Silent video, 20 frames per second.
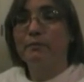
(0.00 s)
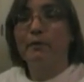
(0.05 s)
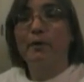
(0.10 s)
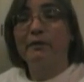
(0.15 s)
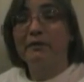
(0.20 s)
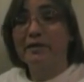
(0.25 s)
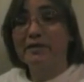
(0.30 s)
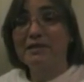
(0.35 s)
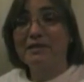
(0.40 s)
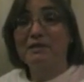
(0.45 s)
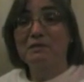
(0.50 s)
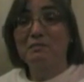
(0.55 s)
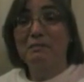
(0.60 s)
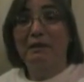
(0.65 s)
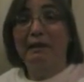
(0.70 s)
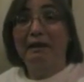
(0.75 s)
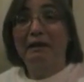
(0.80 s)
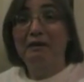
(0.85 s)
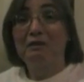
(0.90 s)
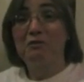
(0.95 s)
Well, this is
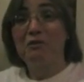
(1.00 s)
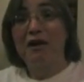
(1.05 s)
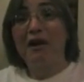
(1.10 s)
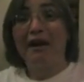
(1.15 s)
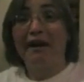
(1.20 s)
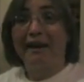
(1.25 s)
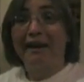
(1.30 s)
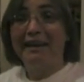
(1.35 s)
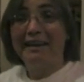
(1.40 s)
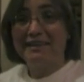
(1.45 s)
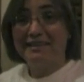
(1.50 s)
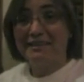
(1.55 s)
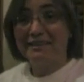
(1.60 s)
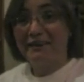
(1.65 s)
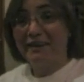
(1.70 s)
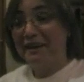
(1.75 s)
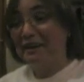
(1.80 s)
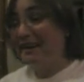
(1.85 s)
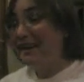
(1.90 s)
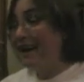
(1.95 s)
when I cry.
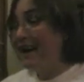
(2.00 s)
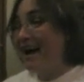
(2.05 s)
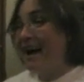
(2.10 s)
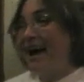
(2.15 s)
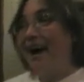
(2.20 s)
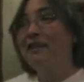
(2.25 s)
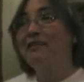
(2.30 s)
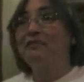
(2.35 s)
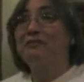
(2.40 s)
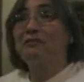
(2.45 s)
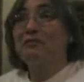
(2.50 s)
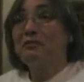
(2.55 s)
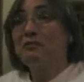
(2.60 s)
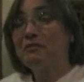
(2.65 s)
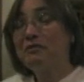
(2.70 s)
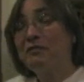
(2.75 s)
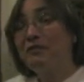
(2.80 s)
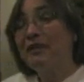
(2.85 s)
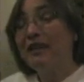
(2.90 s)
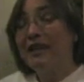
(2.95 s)
So I don't
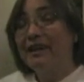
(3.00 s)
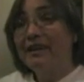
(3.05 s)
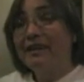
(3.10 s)
know if